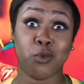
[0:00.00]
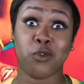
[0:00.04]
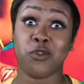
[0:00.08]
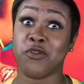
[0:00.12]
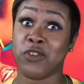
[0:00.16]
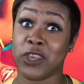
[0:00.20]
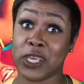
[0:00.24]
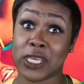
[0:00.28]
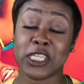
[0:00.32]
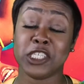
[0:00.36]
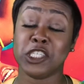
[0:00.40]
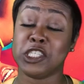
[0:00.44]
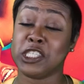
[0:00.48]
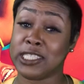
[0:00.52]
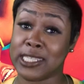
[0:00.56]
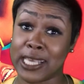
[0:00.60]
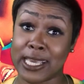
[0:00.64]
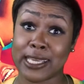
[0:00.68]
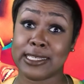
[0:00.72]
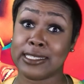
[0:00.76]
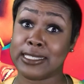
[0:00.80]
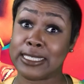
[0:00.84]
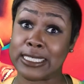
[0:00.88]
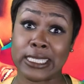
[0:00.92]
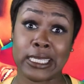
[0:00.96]
revenge
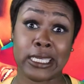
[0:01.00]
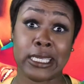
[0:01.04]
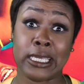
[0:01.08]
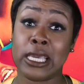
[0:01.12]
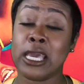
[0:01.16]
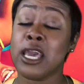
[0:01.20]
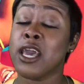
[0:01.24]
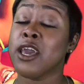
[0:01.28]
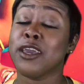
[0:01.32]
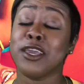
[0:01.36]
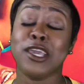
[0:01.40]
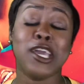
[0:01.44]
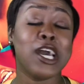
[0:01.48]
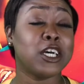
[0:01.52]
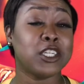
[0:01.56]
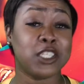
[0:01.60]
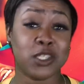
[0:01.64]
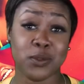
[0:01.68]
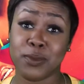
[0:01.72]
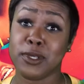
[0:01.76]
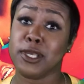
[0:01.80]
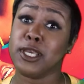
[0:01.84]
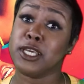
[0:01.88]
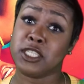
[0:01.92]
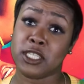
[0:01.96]
sex scene? Y'all
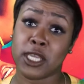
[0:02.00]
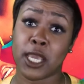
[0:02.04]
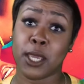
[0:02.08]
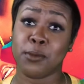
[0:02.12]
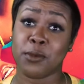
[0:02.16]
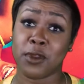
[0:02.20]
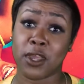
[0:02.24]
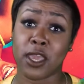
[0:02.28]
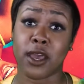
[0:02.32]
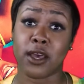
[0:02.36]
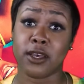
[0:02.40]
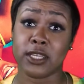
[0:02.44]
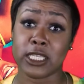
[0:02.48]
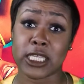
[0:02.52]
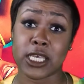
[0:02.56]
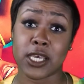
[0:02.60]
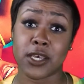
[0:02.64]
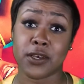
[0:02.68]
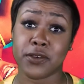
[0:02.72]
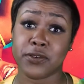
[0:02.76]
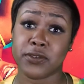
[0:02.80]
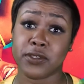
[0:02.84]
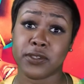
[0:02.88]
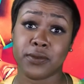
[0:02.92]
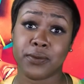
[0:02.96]
should be ashamed of
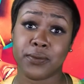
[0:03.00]
yourselves.